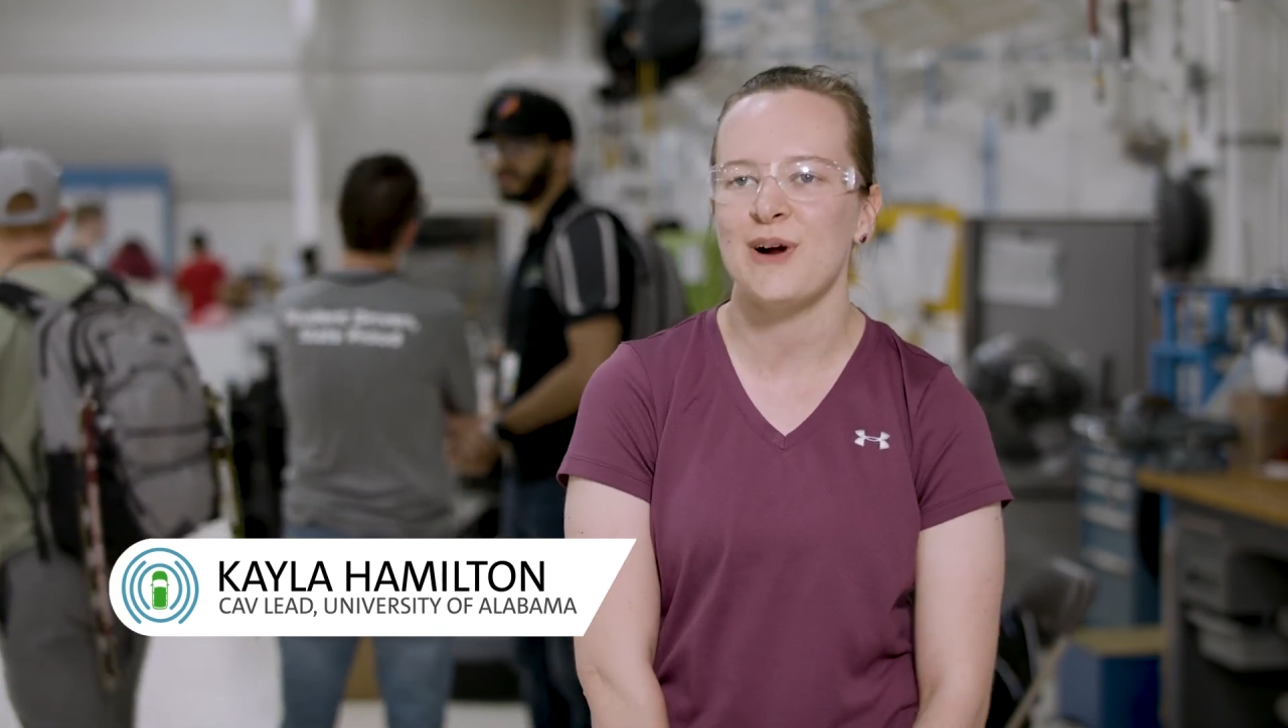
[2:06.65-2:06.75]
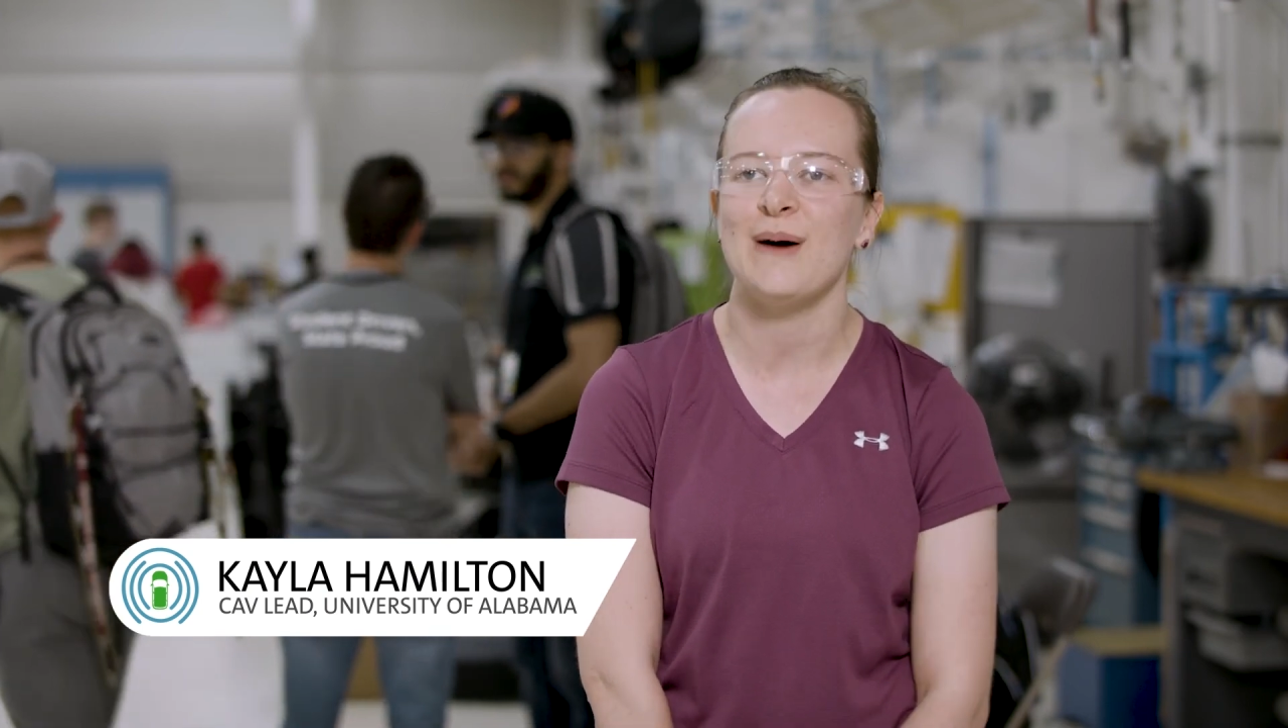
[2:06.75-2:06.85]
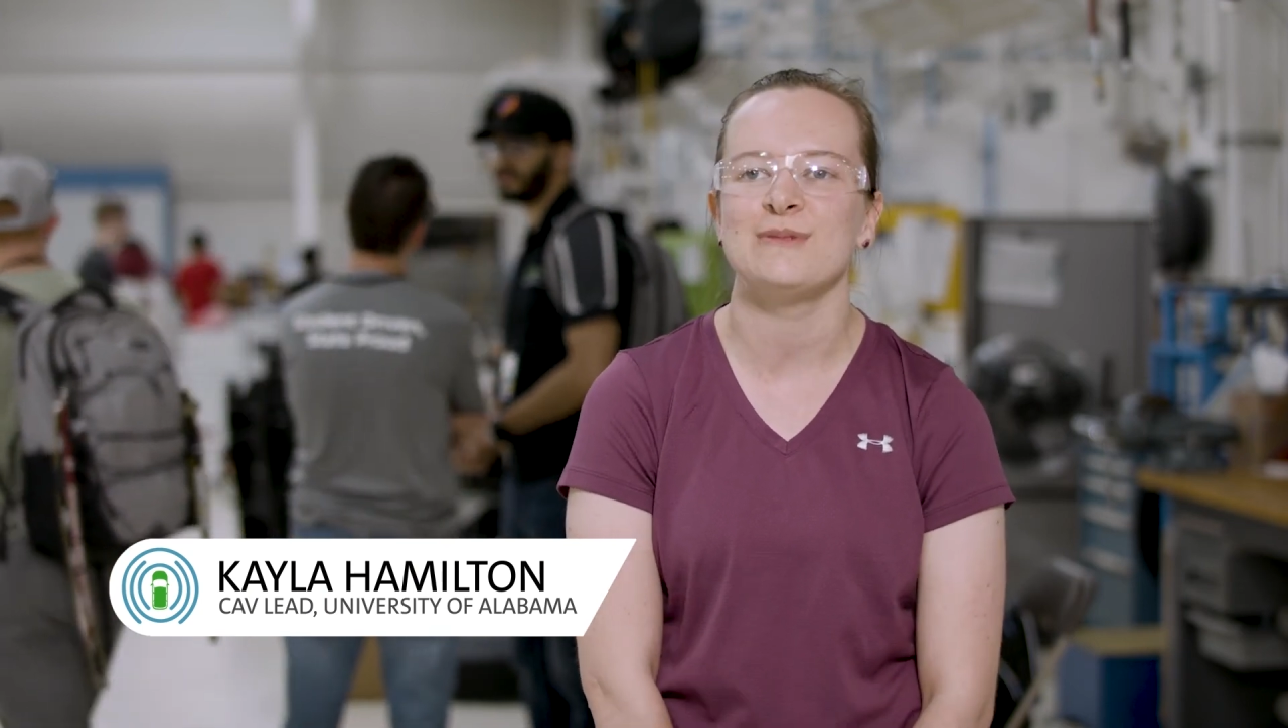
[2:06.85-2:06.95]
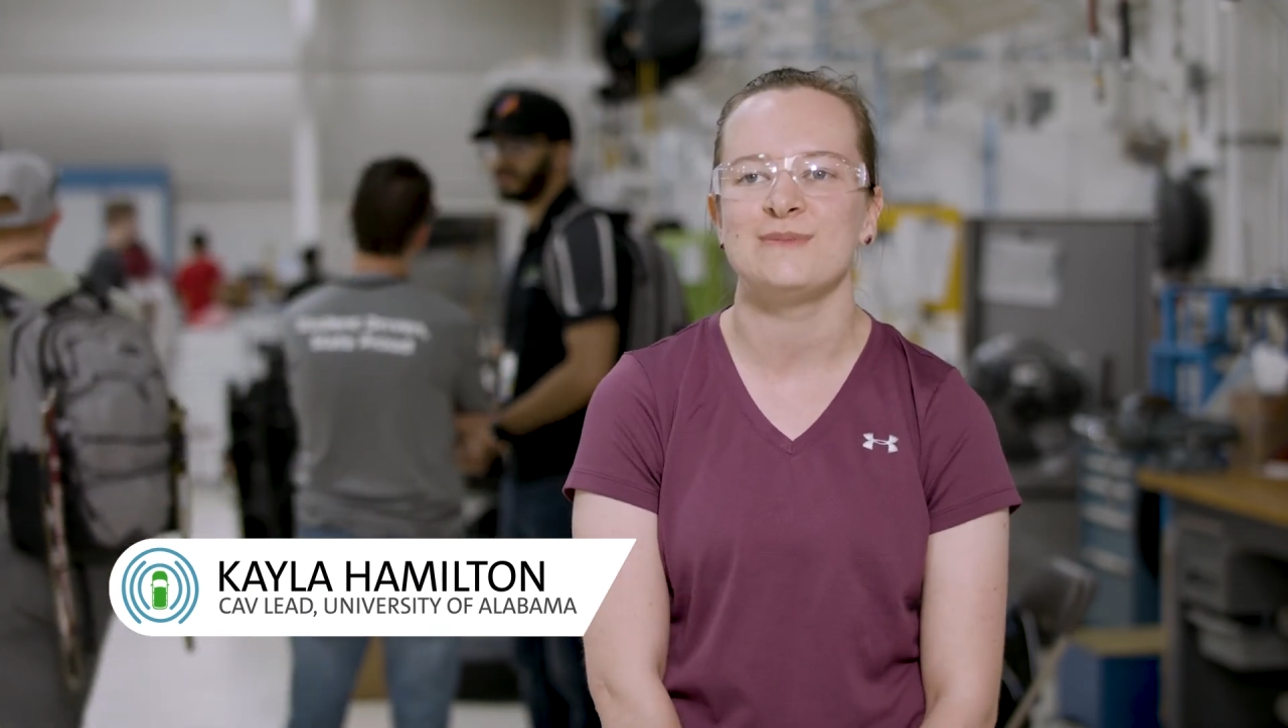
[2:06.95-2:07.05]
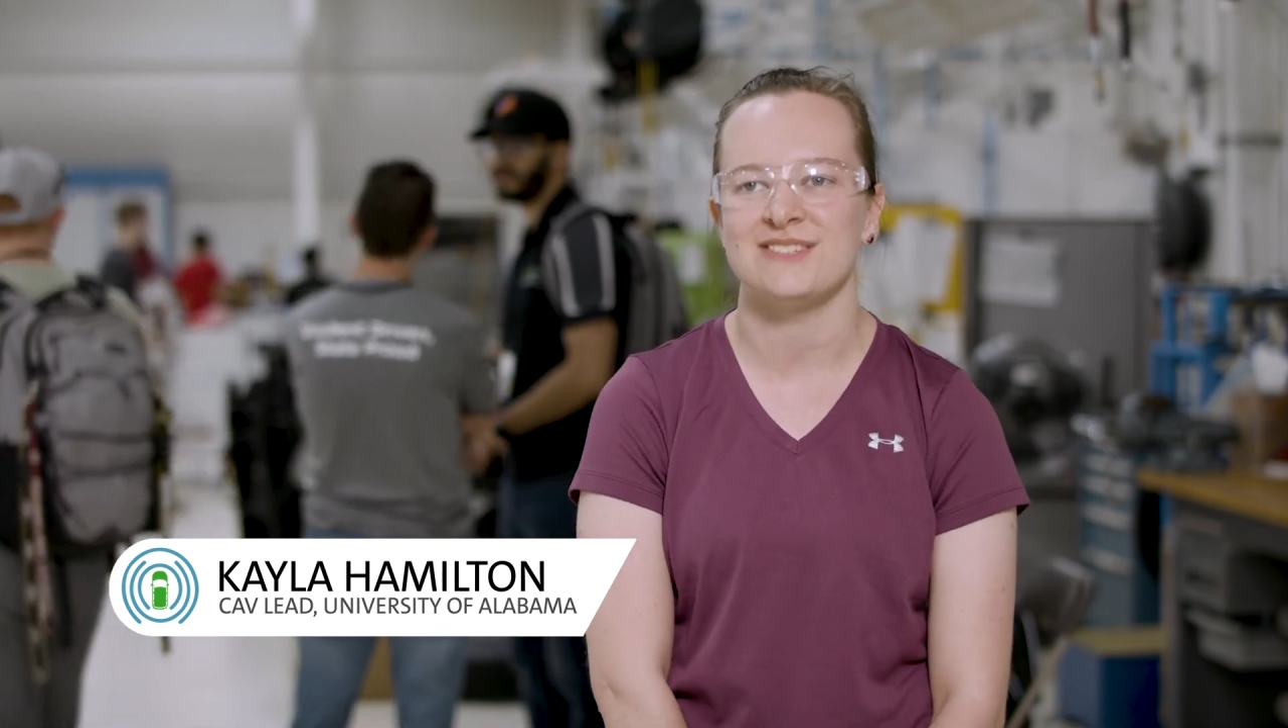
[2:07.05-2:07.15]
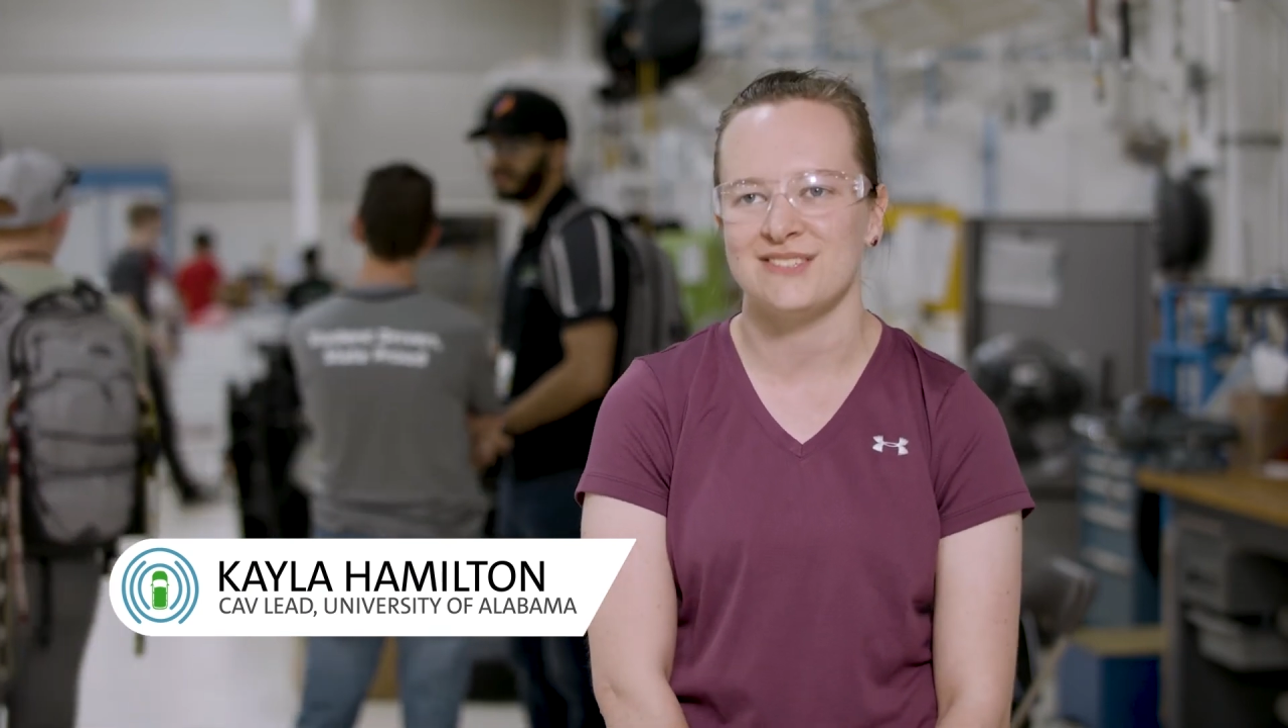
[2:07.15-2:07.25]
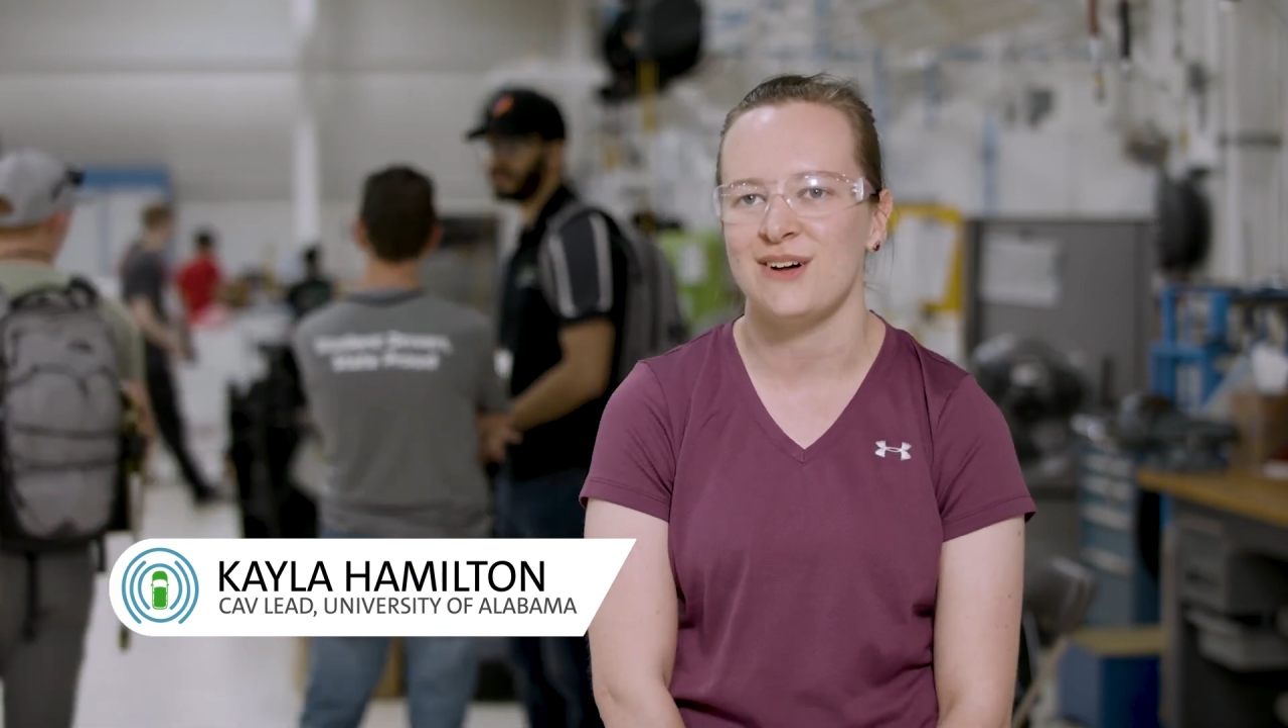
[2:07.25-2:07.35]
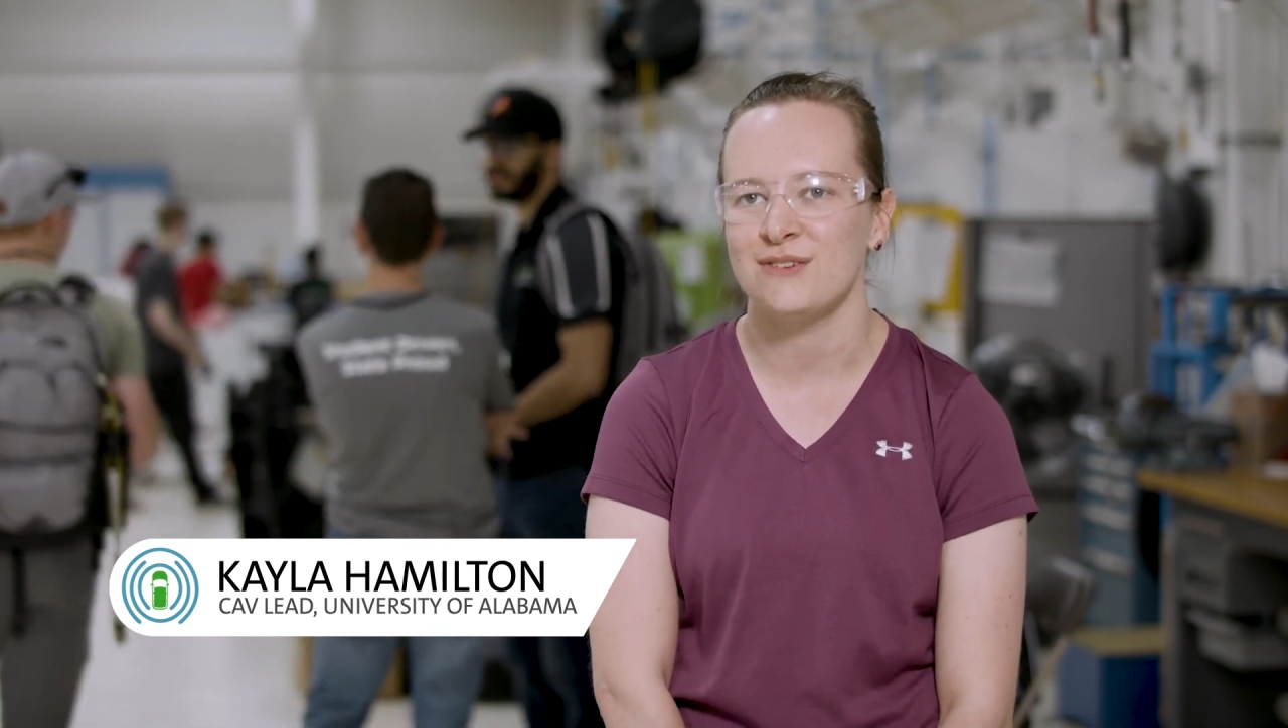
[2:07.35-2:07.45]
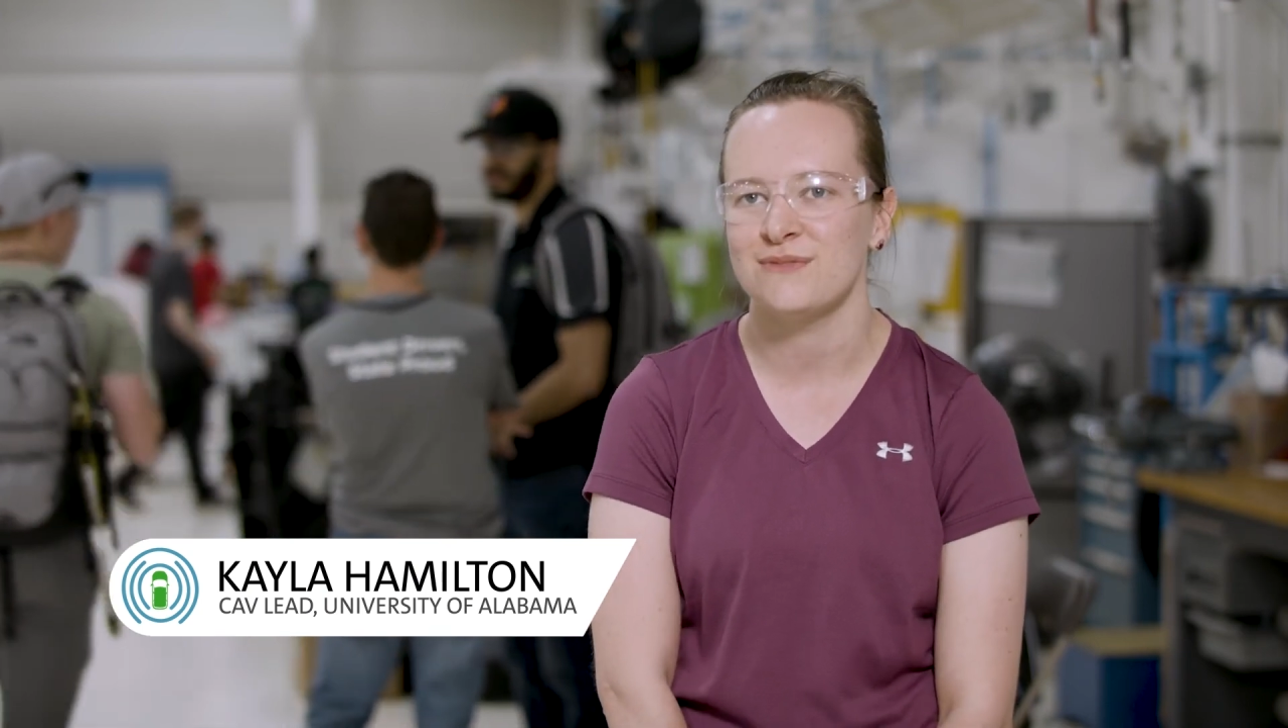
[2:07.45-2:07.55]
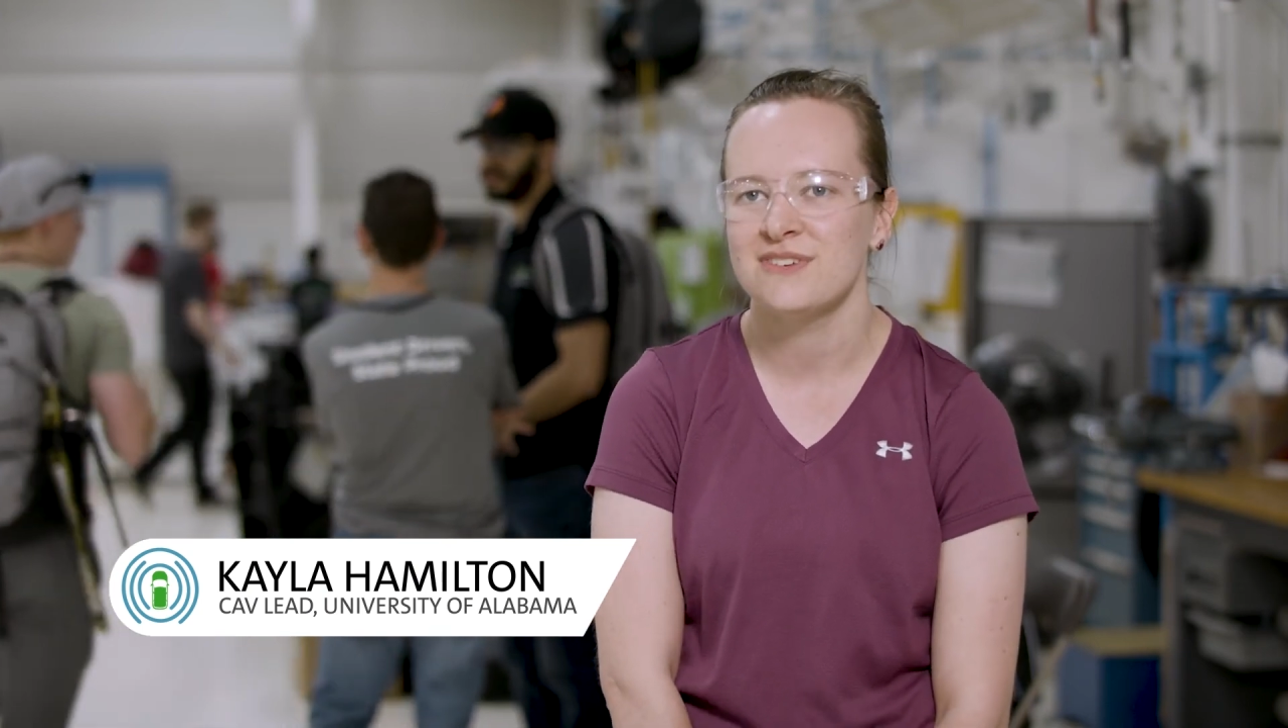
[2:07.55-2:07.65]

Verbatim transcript: problem to solve.